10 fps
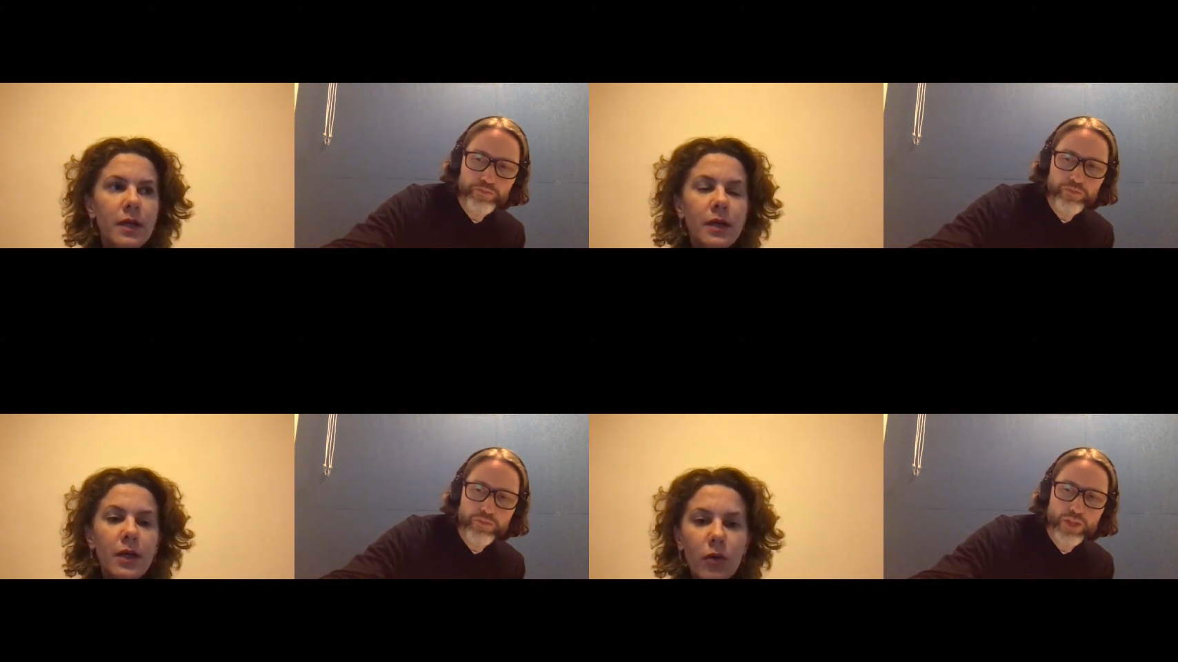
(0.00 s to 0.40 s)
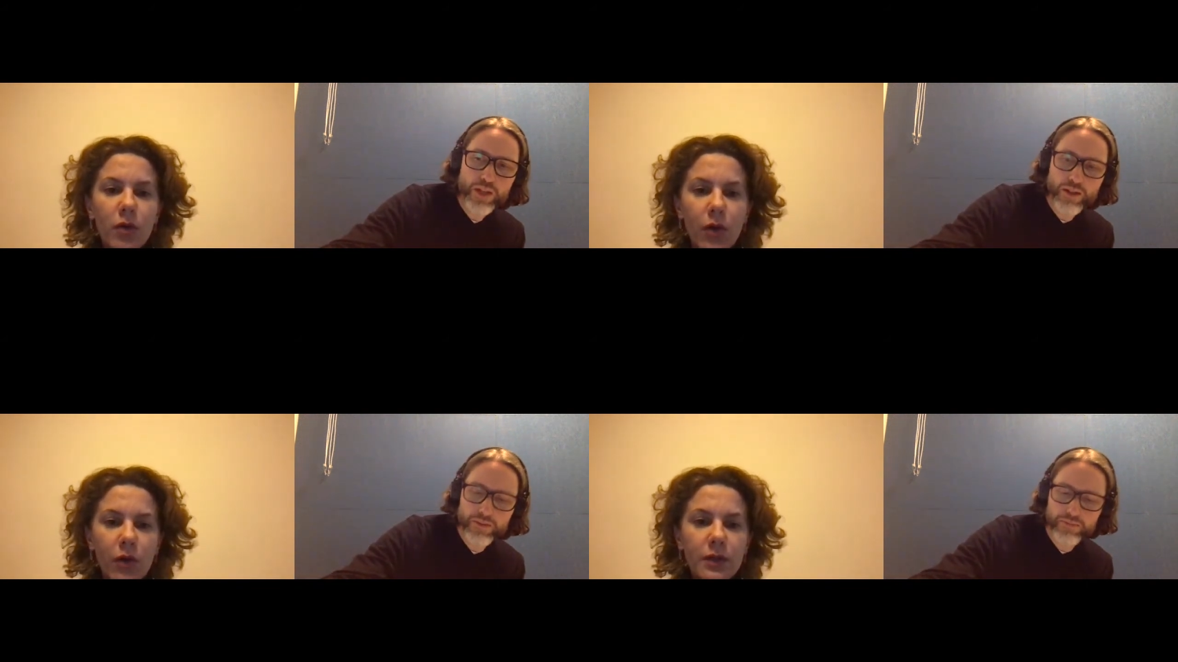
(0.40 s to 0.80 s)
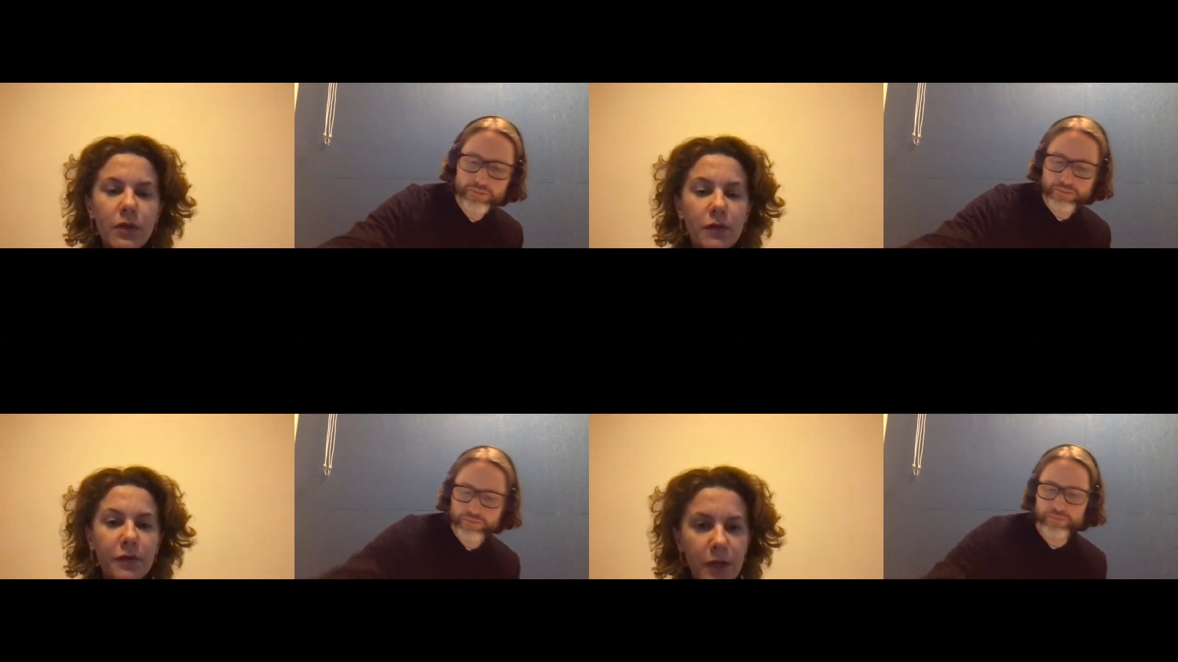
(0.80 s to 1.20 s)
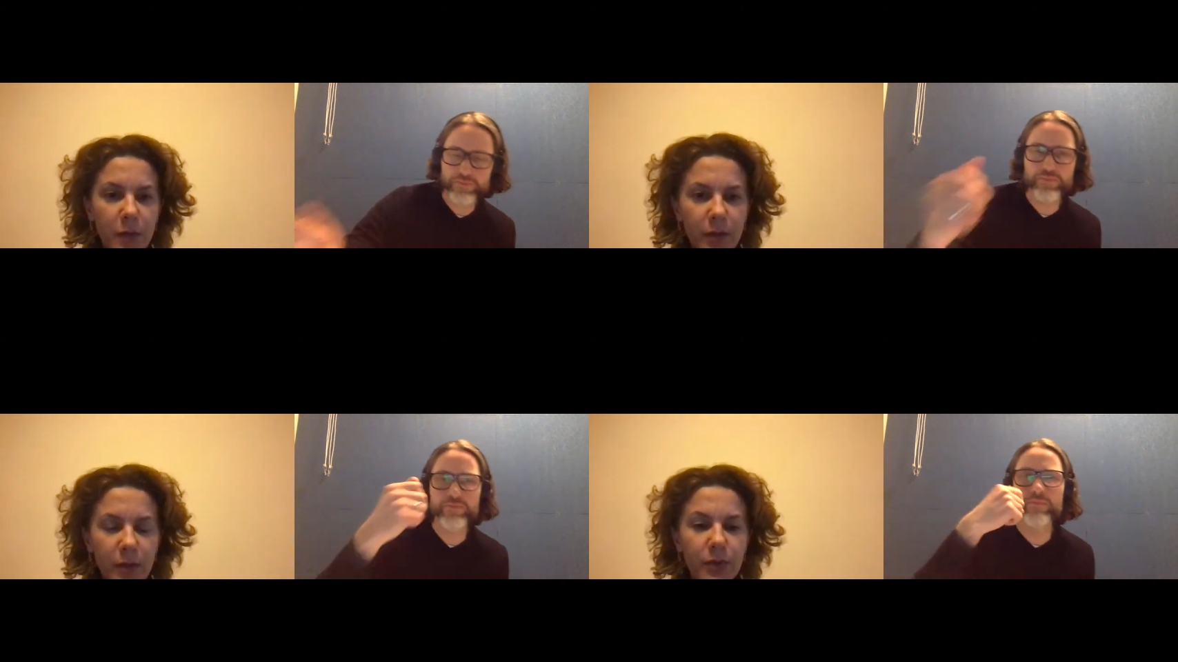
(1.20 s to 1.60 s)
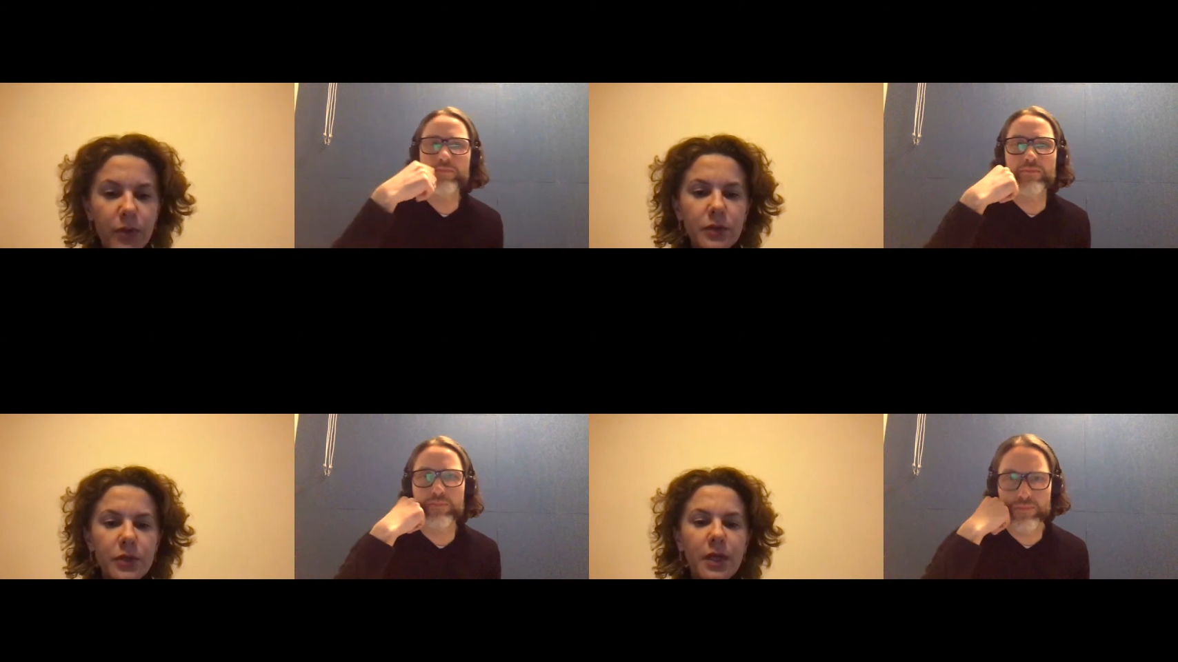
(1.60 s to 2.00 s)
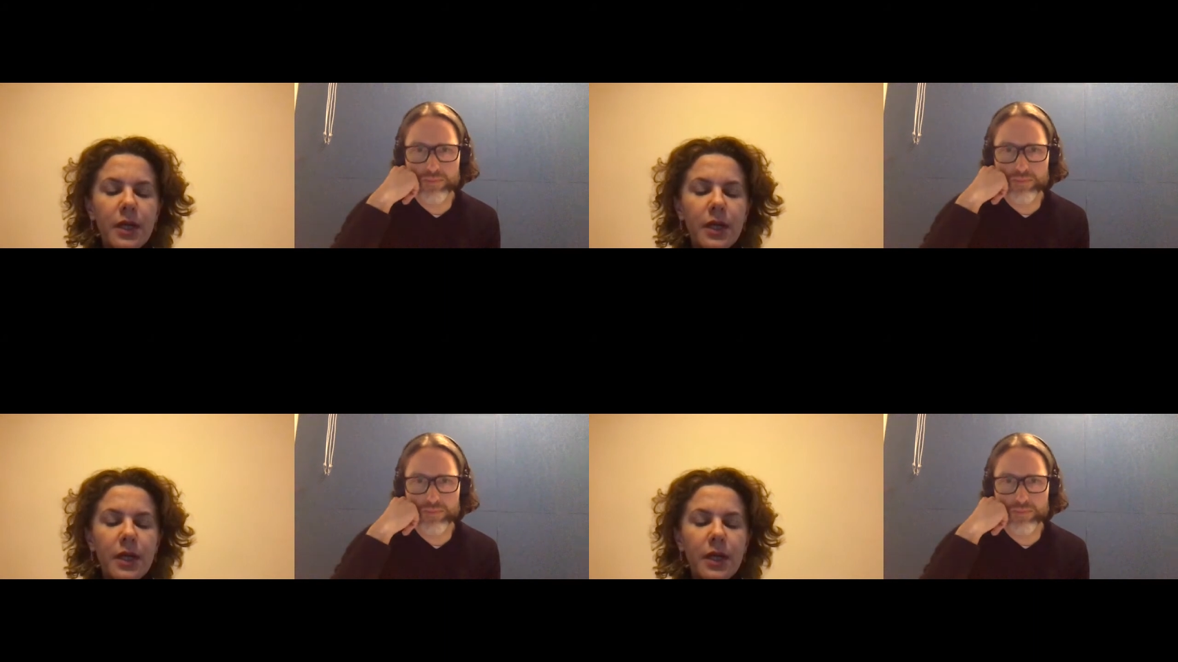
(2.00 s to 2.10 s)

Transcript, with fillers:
Speaker 1: low code configurable approach,